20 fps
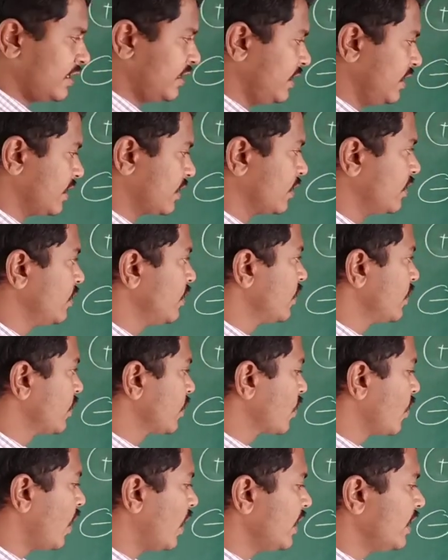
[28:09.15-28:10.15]
Here
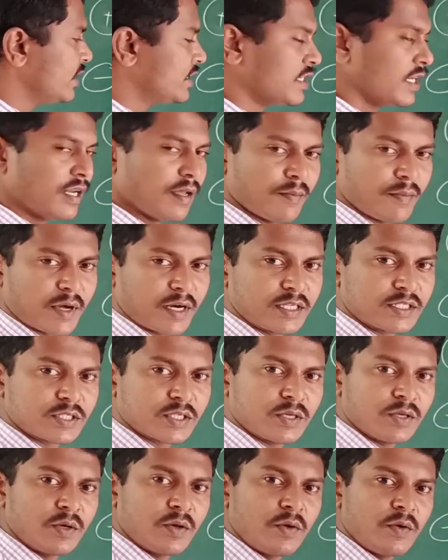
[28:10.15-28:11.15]
coordination number is
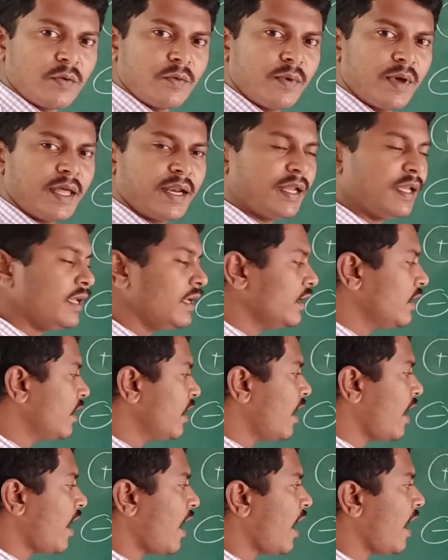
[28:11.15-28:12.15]

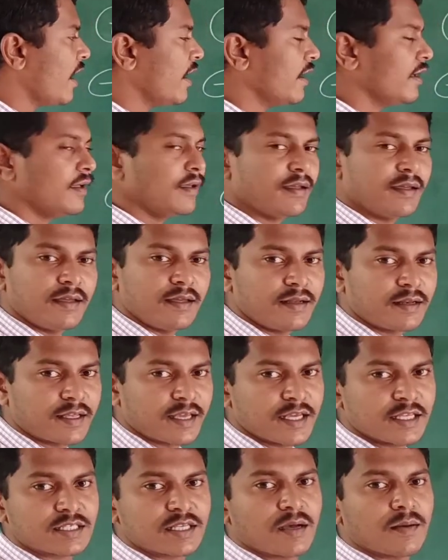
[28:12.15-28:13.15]
very high in
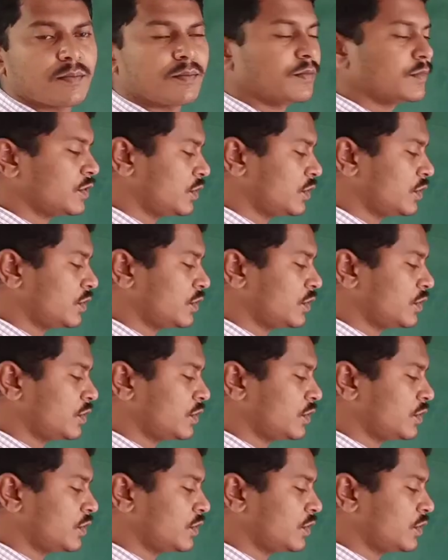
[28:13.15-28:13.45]
case of